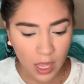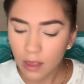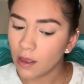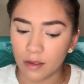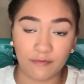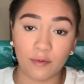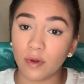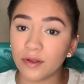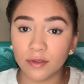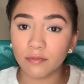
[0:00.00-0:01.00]
If I
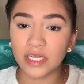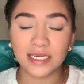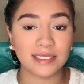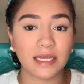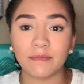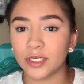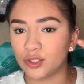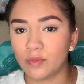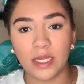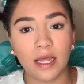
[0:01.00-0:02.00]
want luminous, I'm gonna do
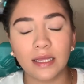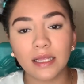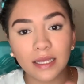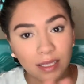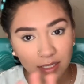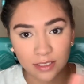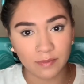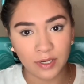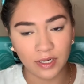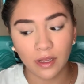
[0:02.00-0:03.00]
my highlight and that's
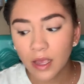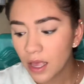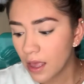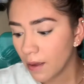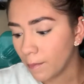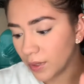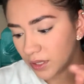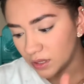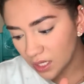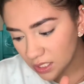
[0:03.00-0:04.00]
about it. But
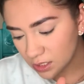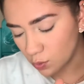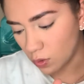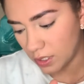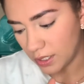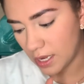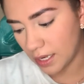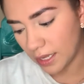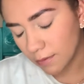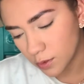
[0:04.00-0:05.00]
this one, I
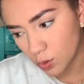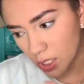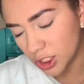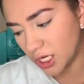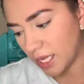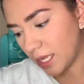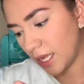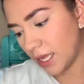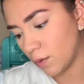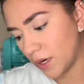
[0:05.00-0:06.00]
kept swatching it,
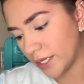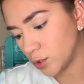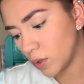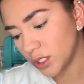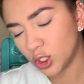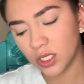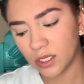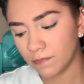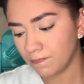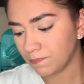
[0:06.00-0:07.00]
and when I swatched it,
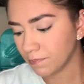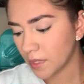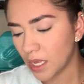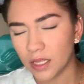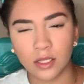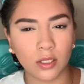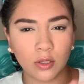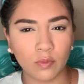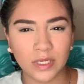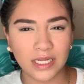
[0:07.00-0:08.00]
the
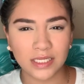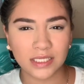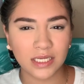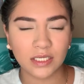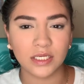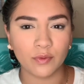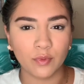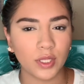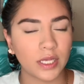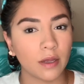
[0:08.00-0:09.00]
luminosity didn't really
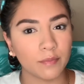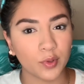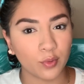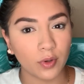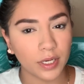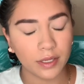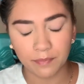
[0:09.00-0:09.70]
come through on it.